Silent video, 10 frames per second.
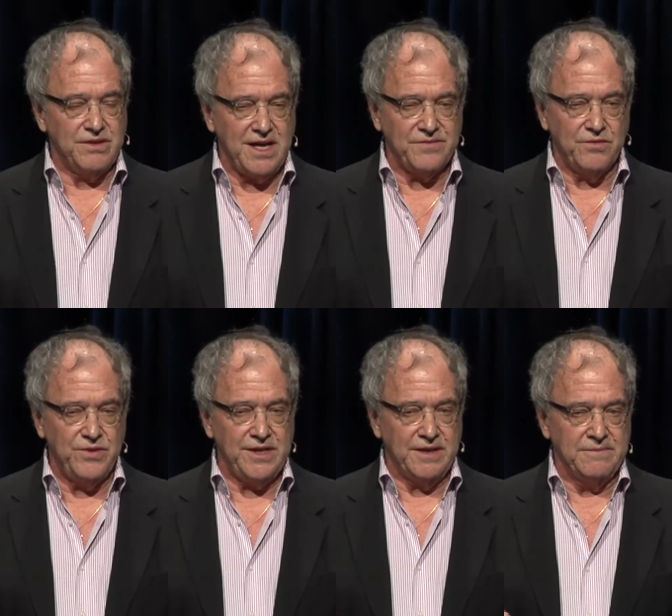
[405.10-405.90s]
You have to
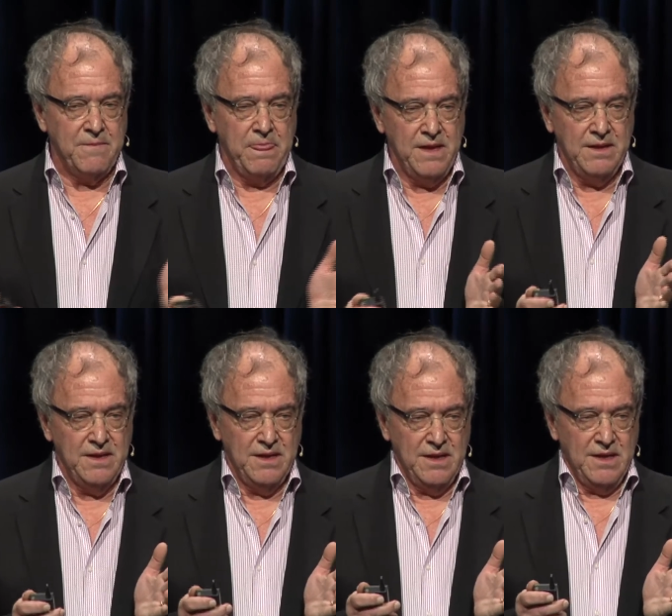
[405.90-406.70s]
read it
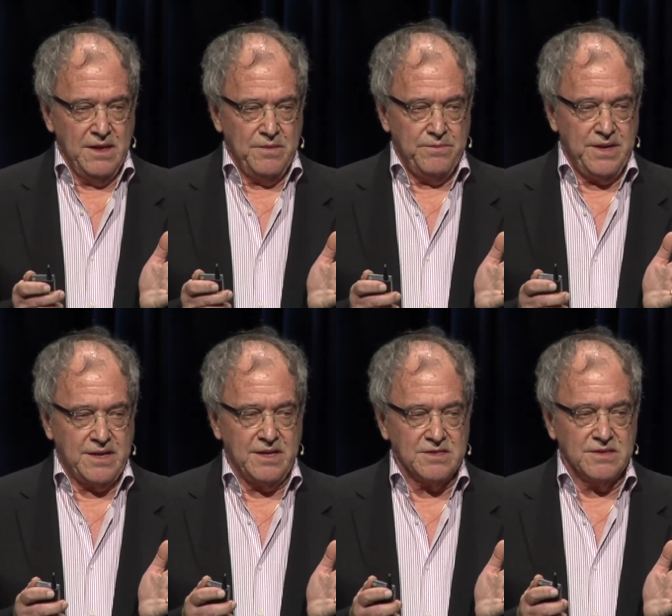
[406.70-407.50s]

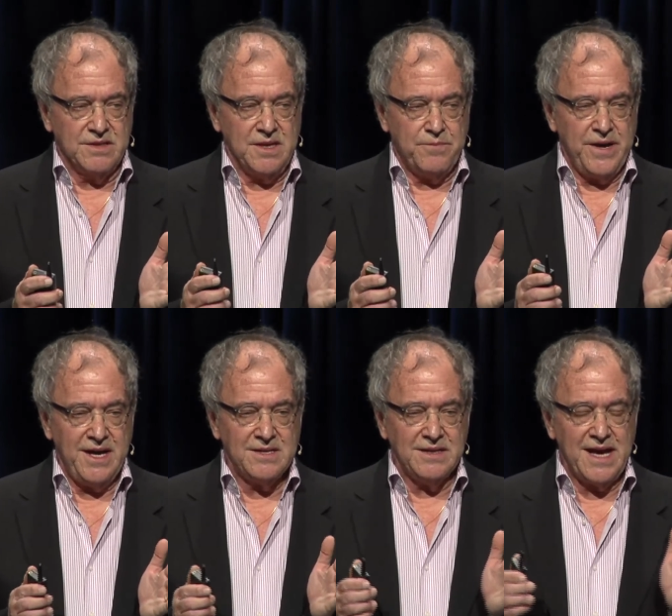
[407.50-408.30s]
because the
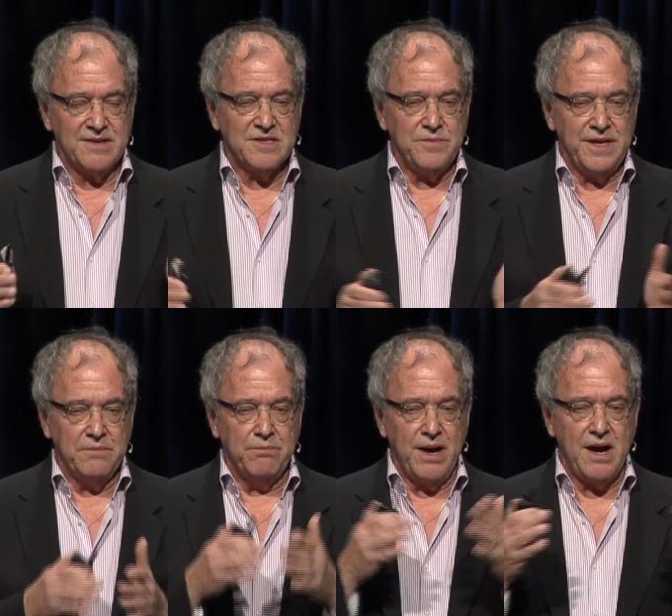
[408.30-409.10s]
patient has to be
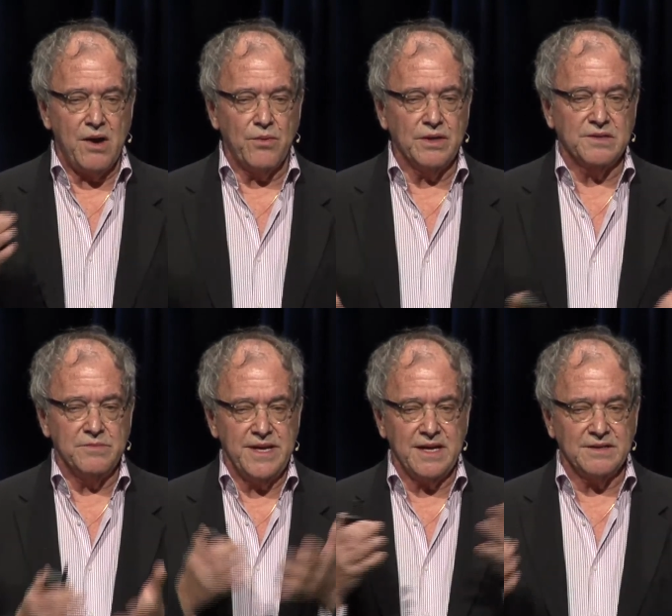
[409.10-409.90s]
empowered to
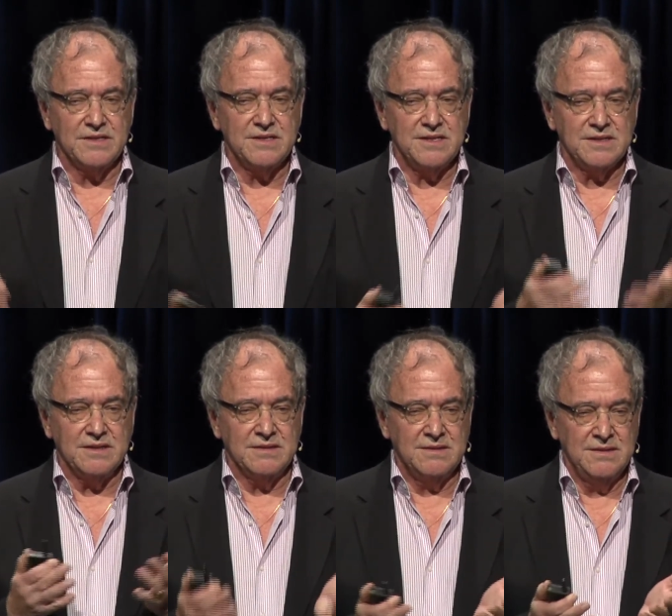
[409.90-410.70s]
make a decision.
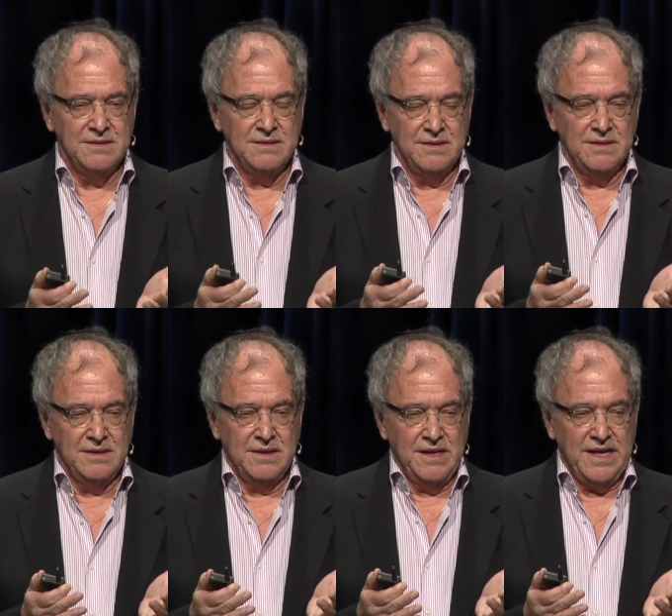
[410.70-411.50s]

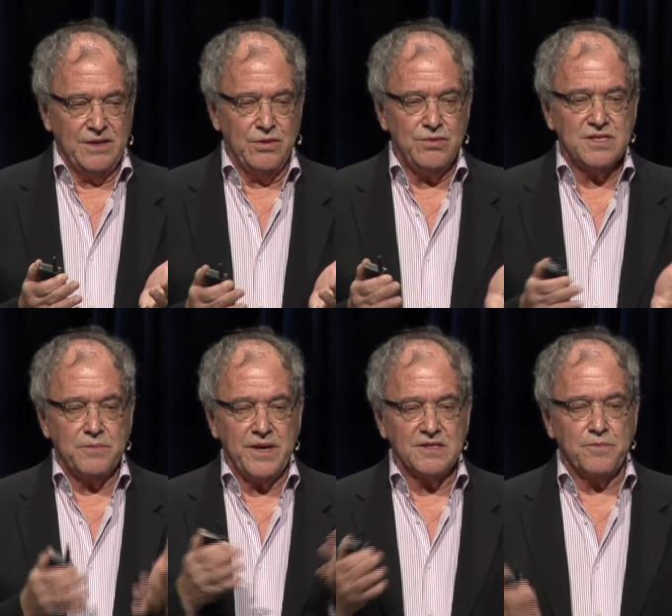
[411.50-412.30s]
And who's the
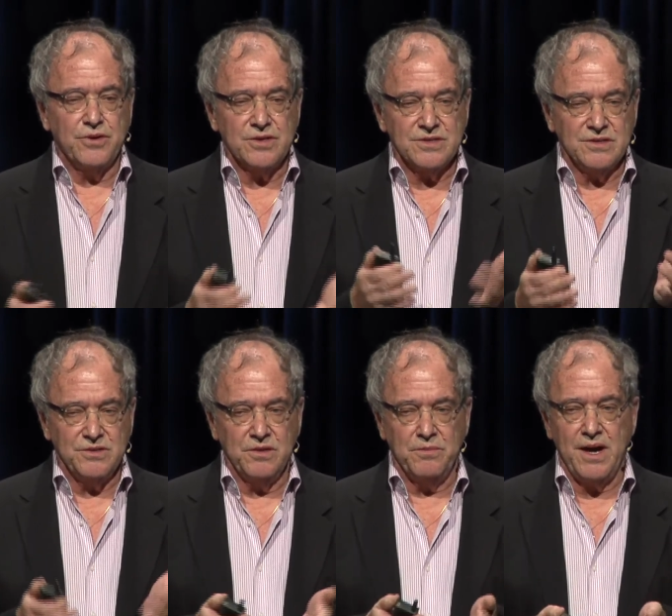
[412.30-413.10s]
best person
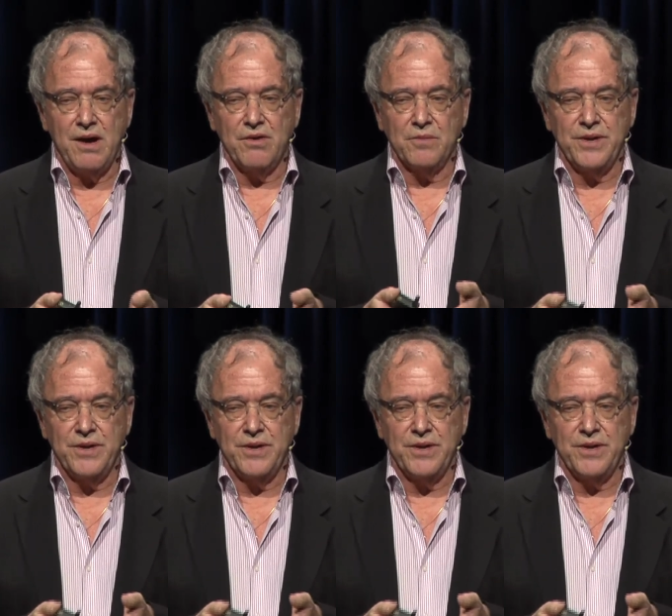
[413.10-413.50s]
to empower a